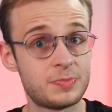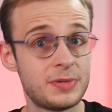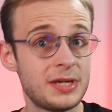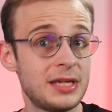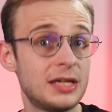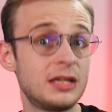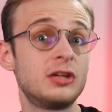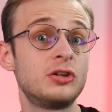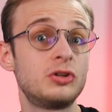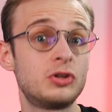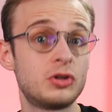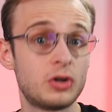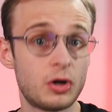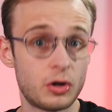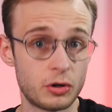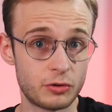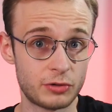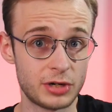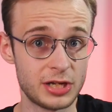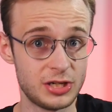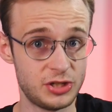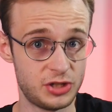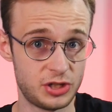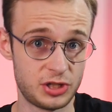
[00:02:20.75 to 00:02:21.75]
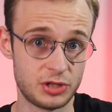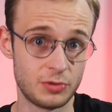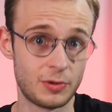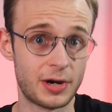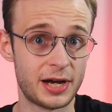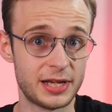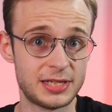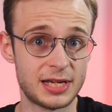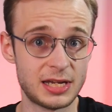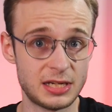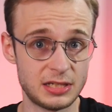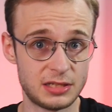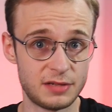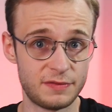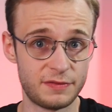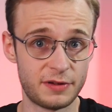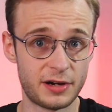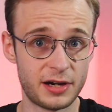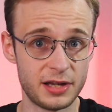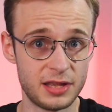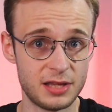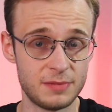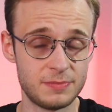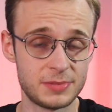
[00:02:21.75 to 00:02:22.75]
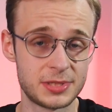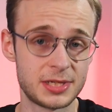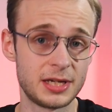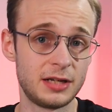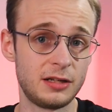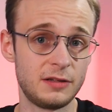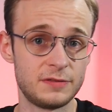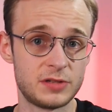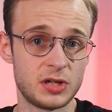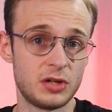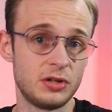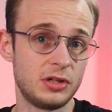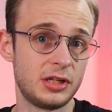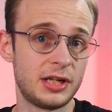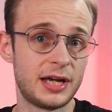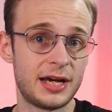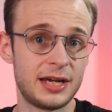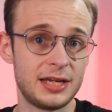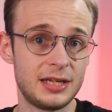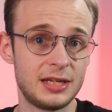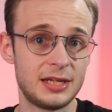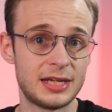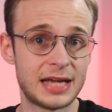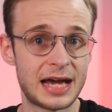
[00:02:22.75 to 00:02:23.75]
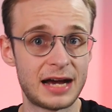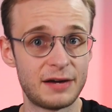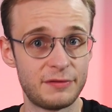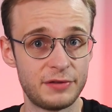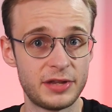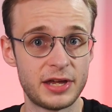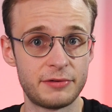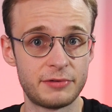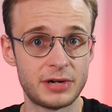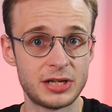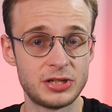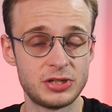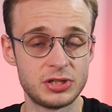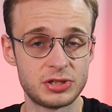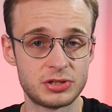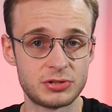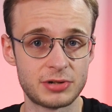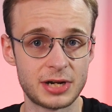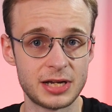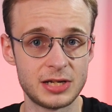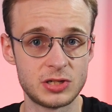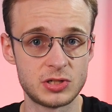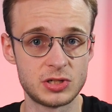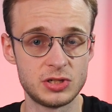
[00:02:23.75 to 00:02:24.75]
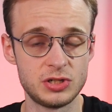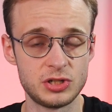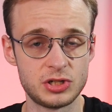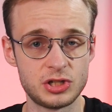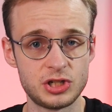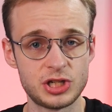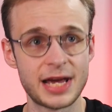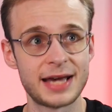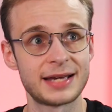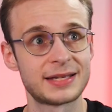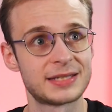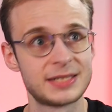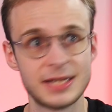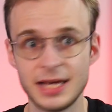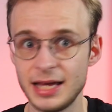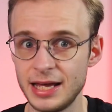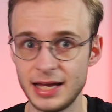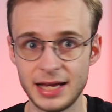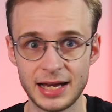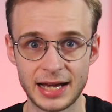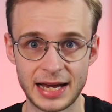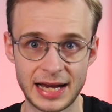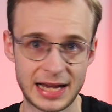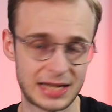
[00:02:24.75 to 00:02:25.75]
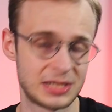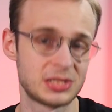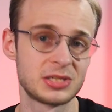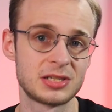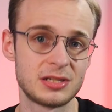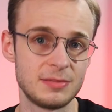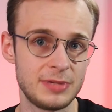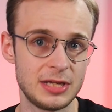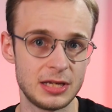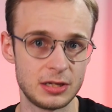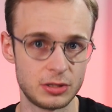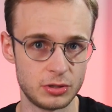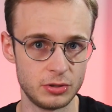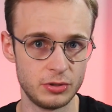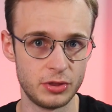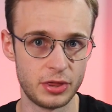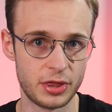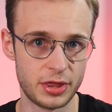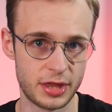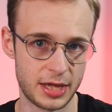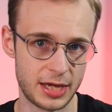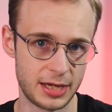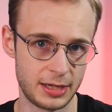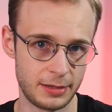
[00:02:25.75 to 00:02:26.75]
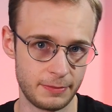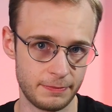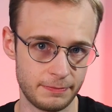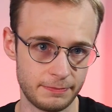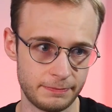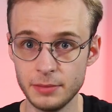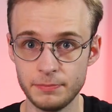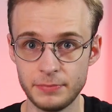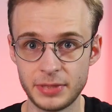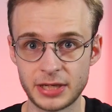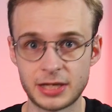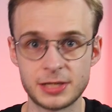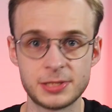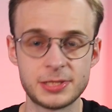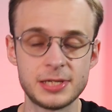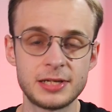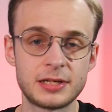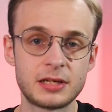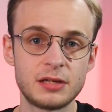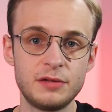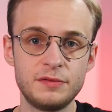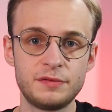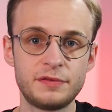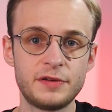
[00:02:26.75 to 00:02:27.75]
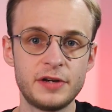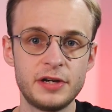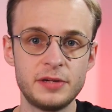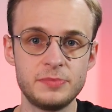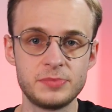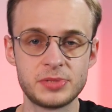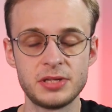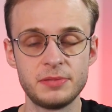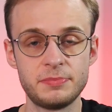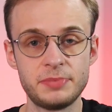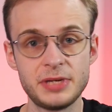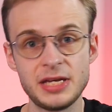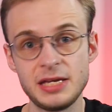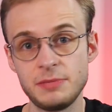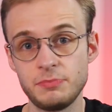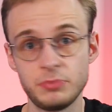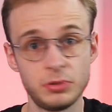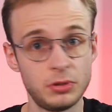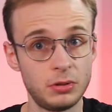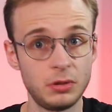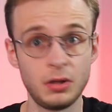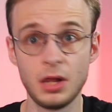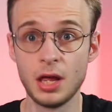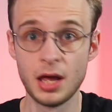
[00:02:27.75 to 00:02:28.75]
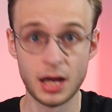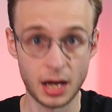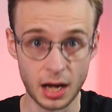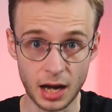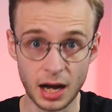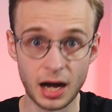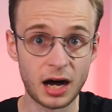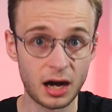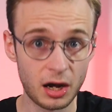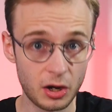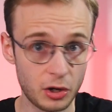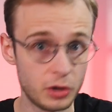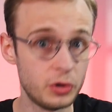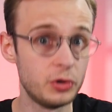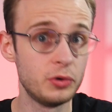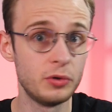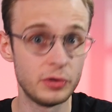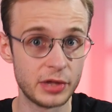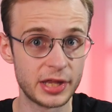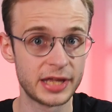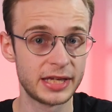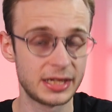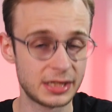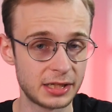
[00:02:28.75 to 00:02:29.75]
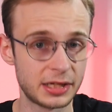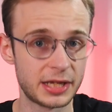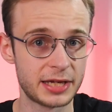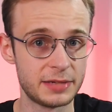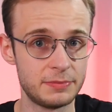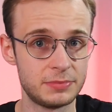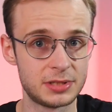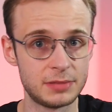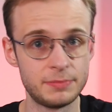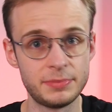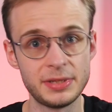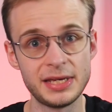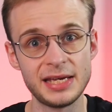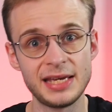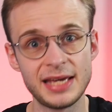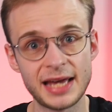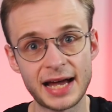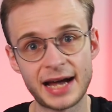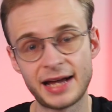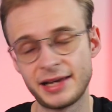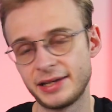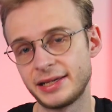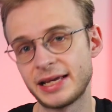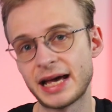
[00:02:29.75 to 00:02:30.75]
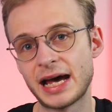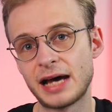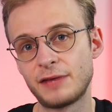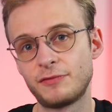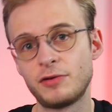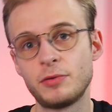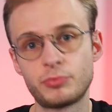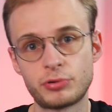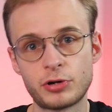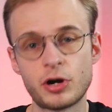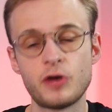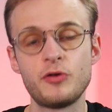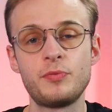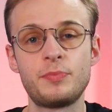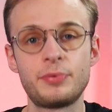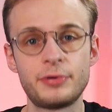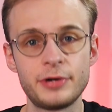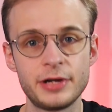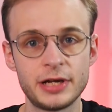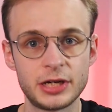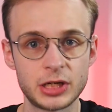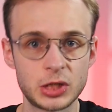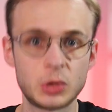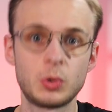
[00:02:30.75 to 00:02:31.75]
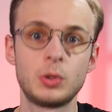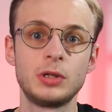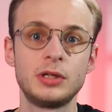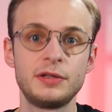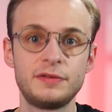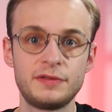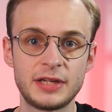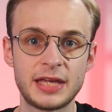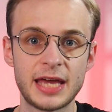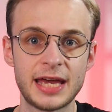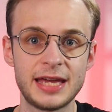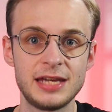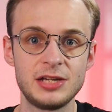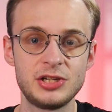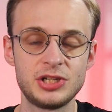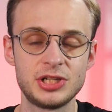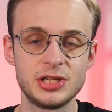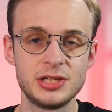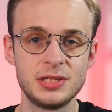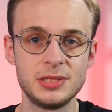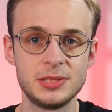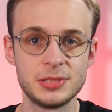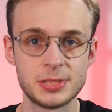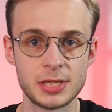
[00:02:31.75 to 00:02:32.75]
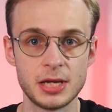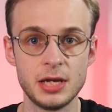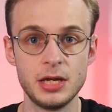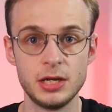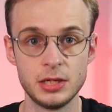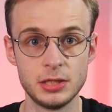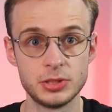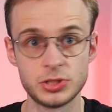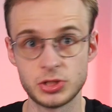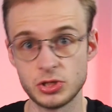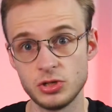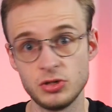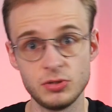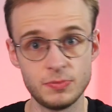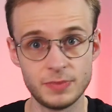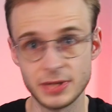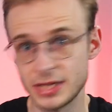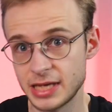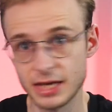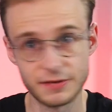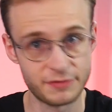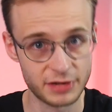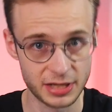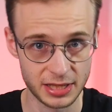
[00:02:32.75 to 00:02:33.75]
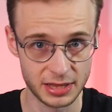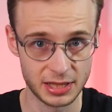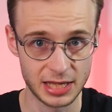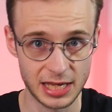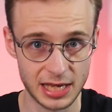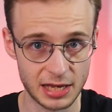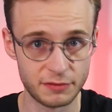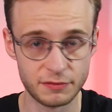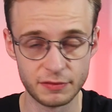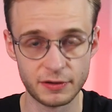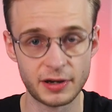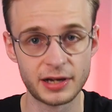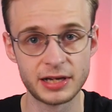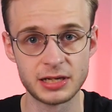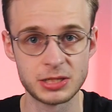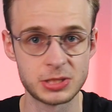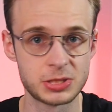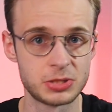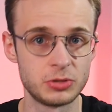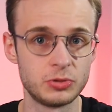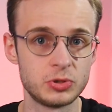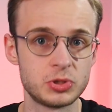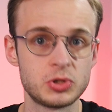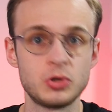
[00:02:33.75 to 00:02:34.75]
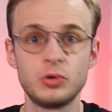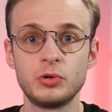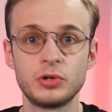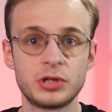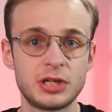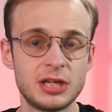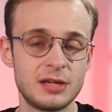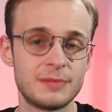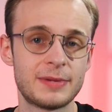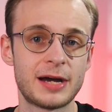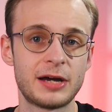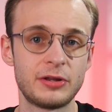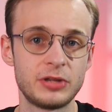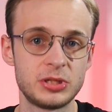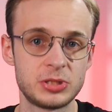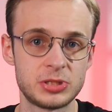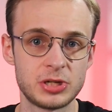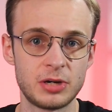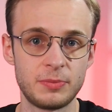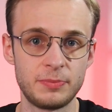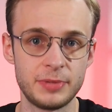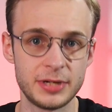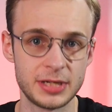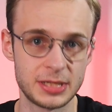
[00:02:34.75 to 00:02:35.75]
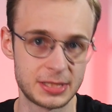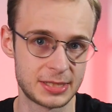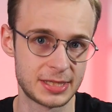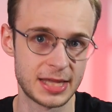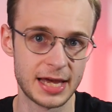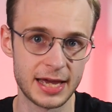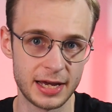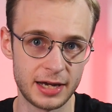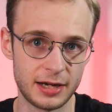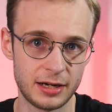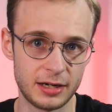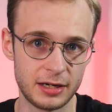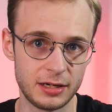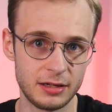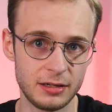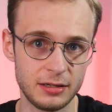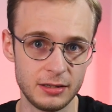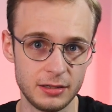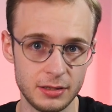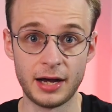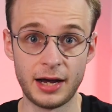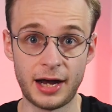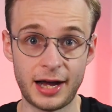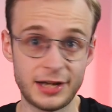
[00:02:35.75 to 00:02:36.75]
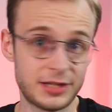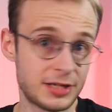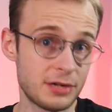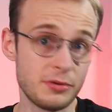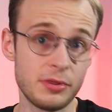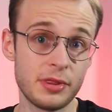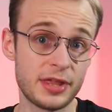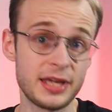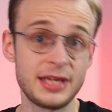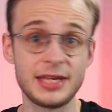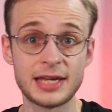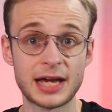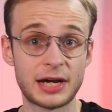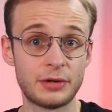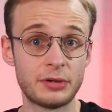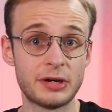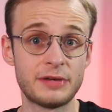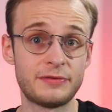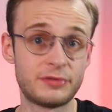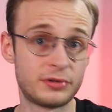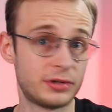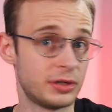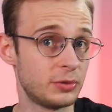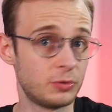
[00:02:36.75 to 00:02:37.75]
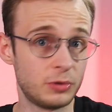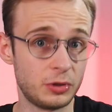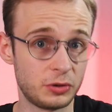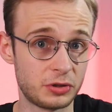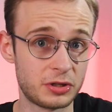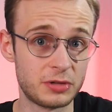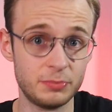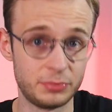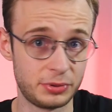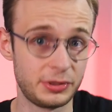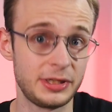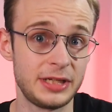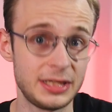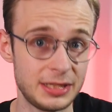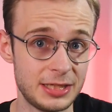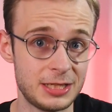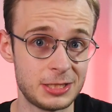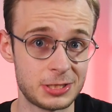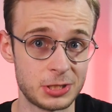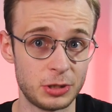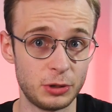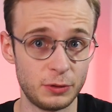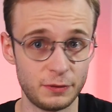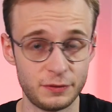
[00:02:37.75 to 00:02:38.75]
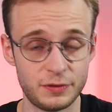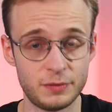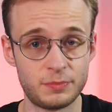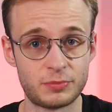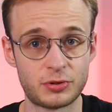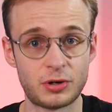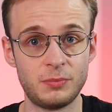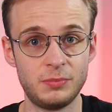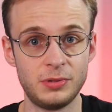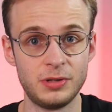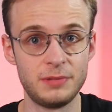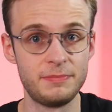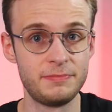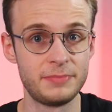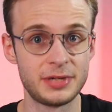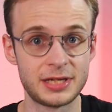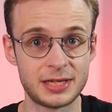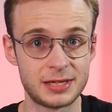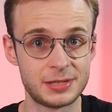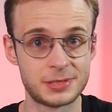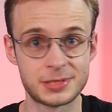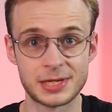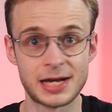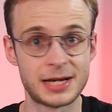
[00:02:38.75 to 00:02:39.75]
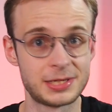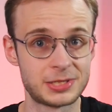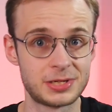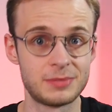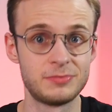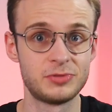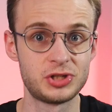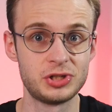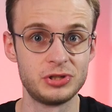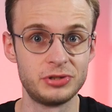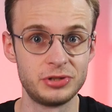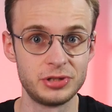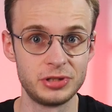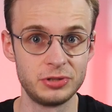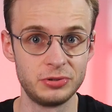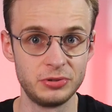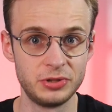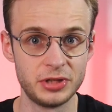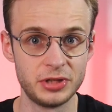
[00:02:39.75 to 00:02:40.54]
being encouraged to identify themselves online and have their registrations checked has to be a good thing, because it confirms that people are who they claim to be and have appropriate qualifications to be giving the advice or talking about the topics they are. I don't think, however, it will completely solve the problem because, as I'm sure you'll